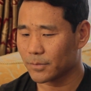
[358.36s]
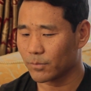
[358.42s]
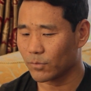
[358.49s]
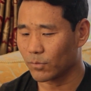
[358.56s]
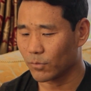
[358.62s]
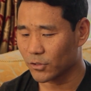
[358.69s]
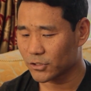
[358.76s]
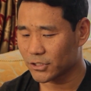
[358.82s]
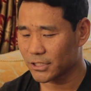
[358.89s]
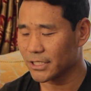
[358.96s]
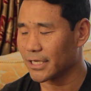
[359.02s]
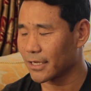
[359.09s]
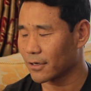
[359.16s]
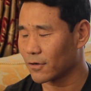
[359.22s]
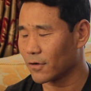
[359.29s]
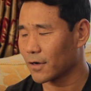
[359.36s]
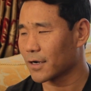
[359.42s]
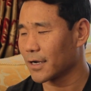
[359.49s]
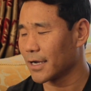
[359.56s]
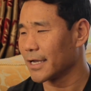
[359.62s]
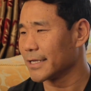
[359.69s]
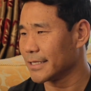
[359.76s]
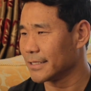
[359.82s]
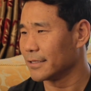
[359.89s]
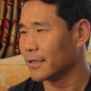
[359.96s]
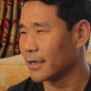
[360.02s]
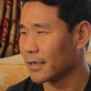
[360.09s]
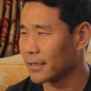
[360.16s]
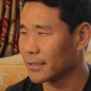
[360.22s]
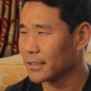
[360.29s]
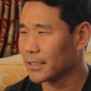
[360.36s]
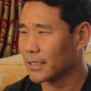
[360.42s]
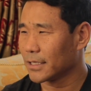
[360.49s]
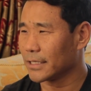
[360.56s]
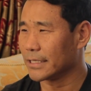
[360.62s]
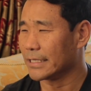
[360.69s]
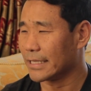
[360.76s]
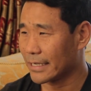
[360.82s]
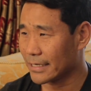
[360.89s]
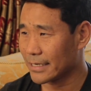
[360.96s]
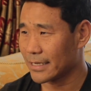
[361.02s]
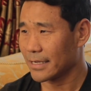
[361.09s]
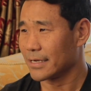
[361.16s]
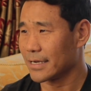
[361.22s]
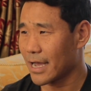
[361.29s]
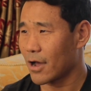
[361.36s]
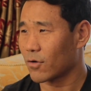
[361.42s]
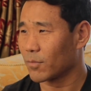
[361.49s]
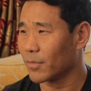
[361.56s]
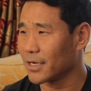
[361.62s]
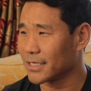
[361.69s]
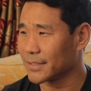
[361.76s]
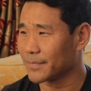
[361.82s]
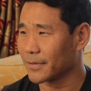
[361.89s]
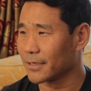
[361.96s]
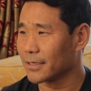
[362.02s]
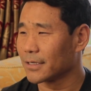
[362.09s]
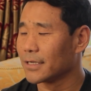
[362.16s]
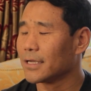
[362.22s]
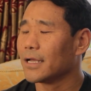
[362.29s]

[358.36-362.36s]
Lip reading: most senior Gurkha in our multiple,